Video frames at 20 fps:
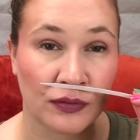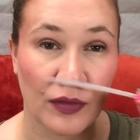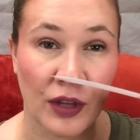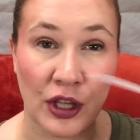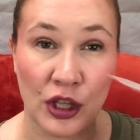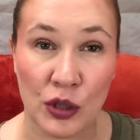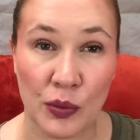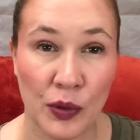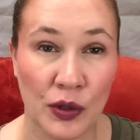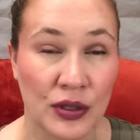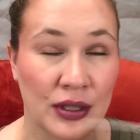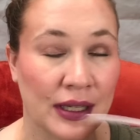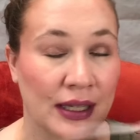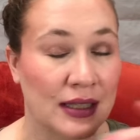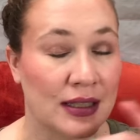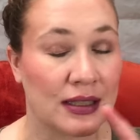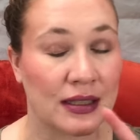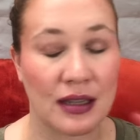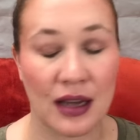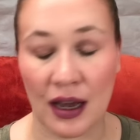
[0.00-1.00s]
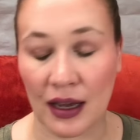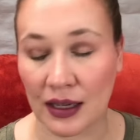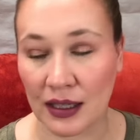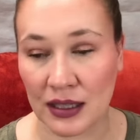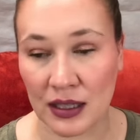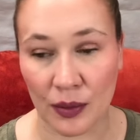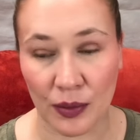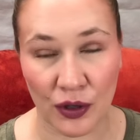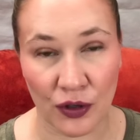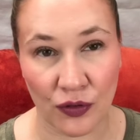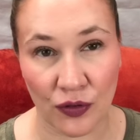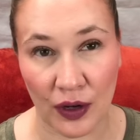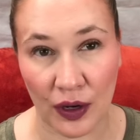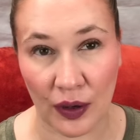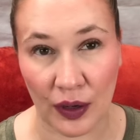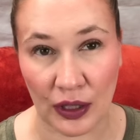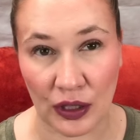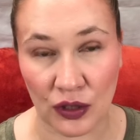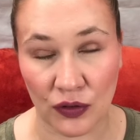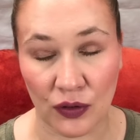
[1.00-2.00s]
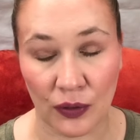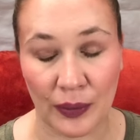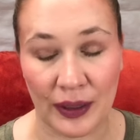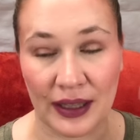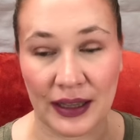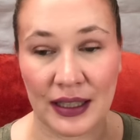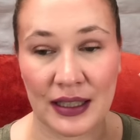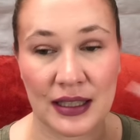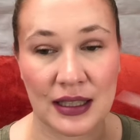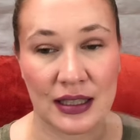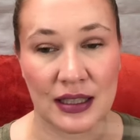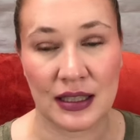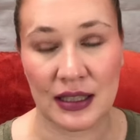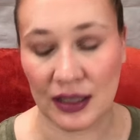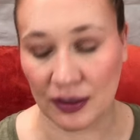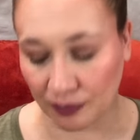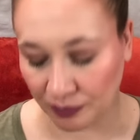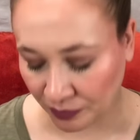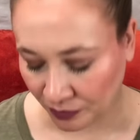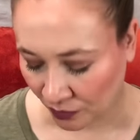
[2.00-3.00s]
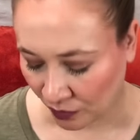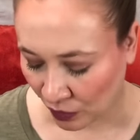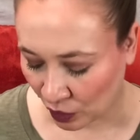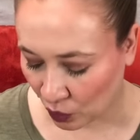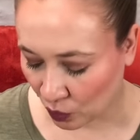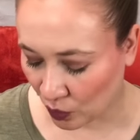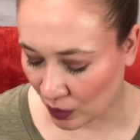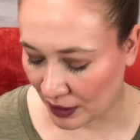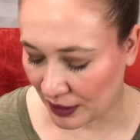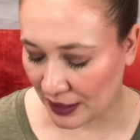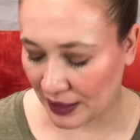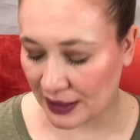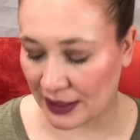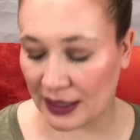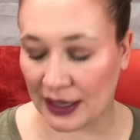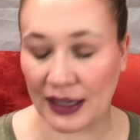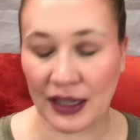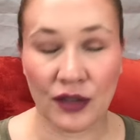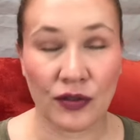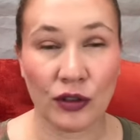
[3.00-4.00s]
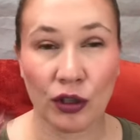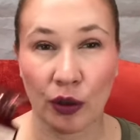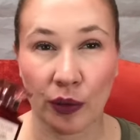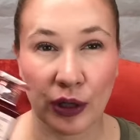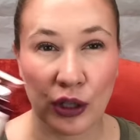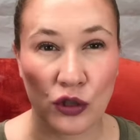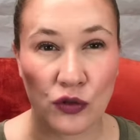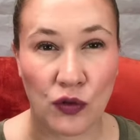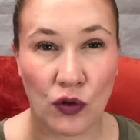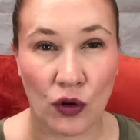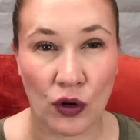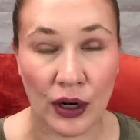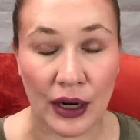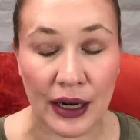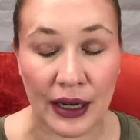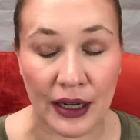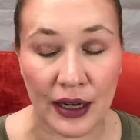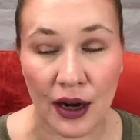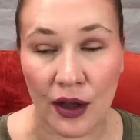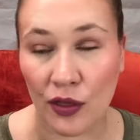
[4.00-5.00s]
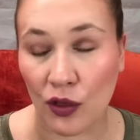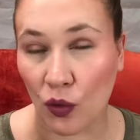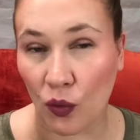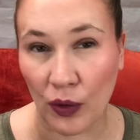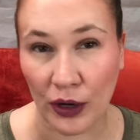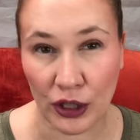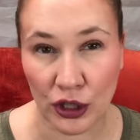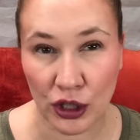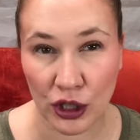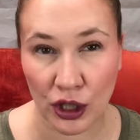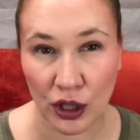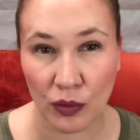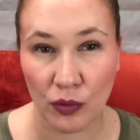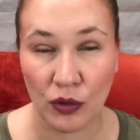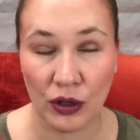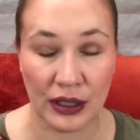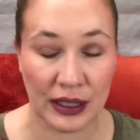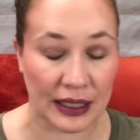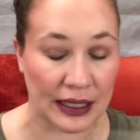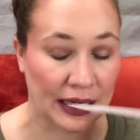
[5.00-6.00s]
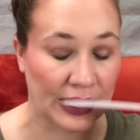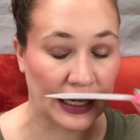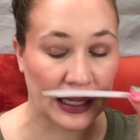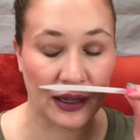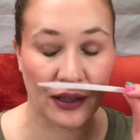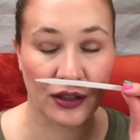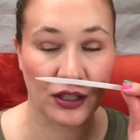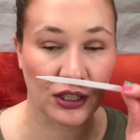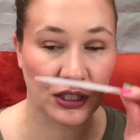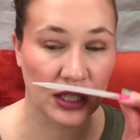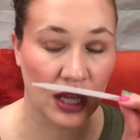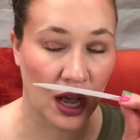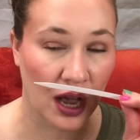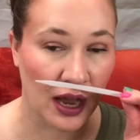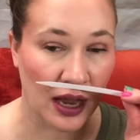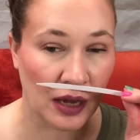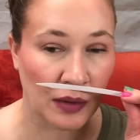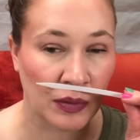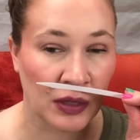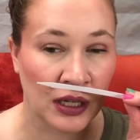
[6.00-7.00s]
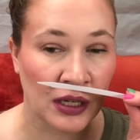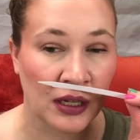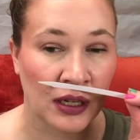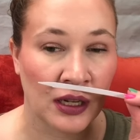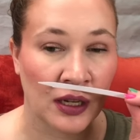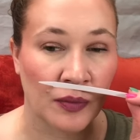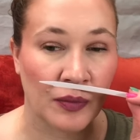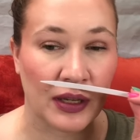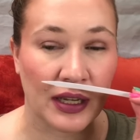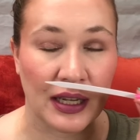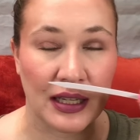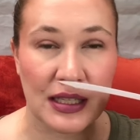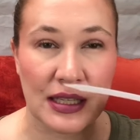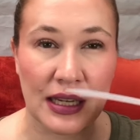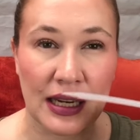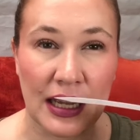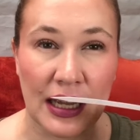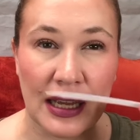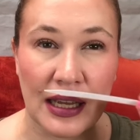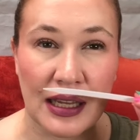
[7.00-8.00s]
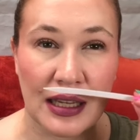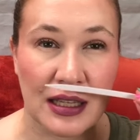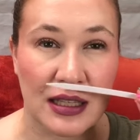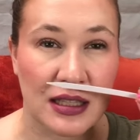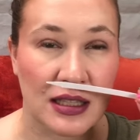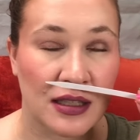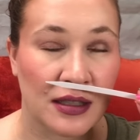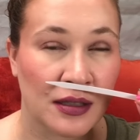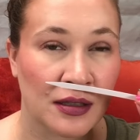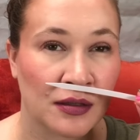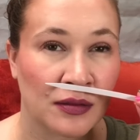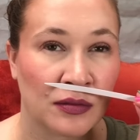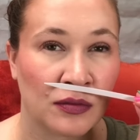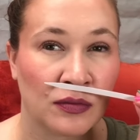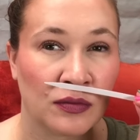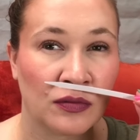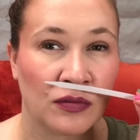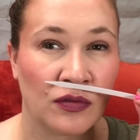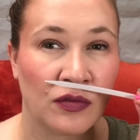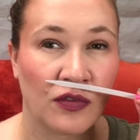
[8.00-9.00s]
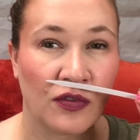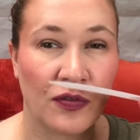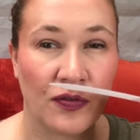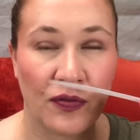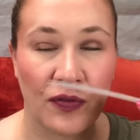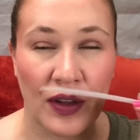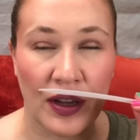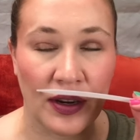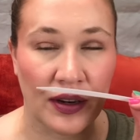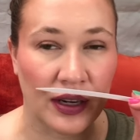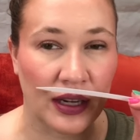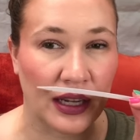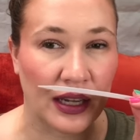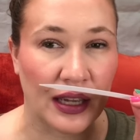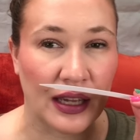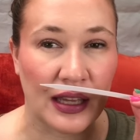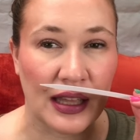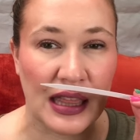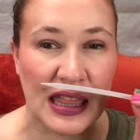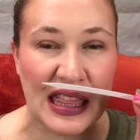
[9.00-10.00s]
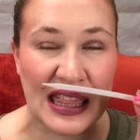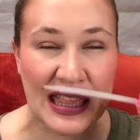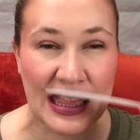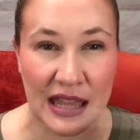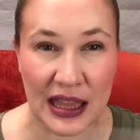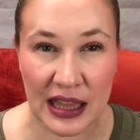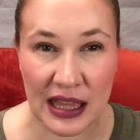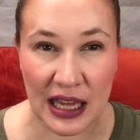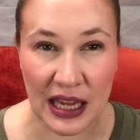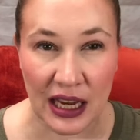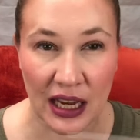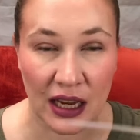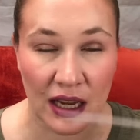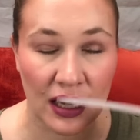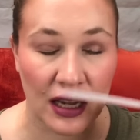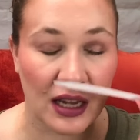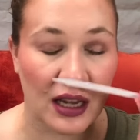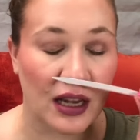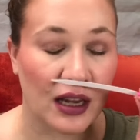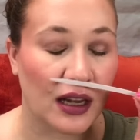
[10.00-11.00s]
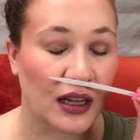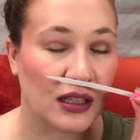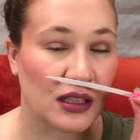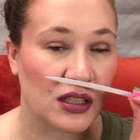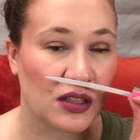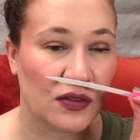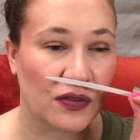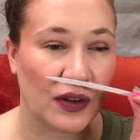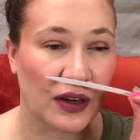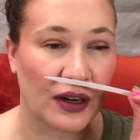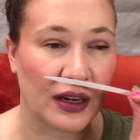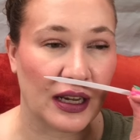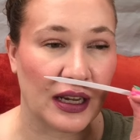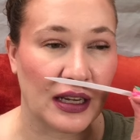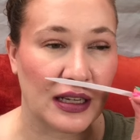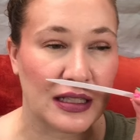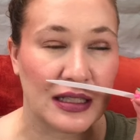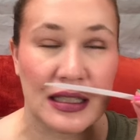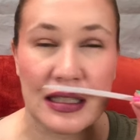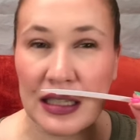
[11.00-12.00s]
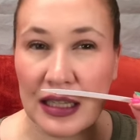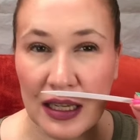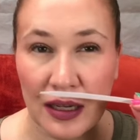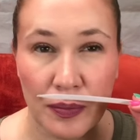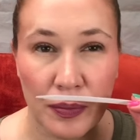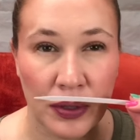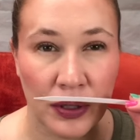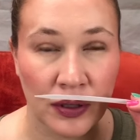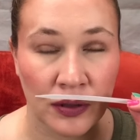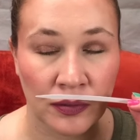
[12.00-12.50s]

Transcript: It's boozy. It's not a summer fragrance for me. This is one that I definitely reach for in the winter more than any other time because it is very thick. It's very deep.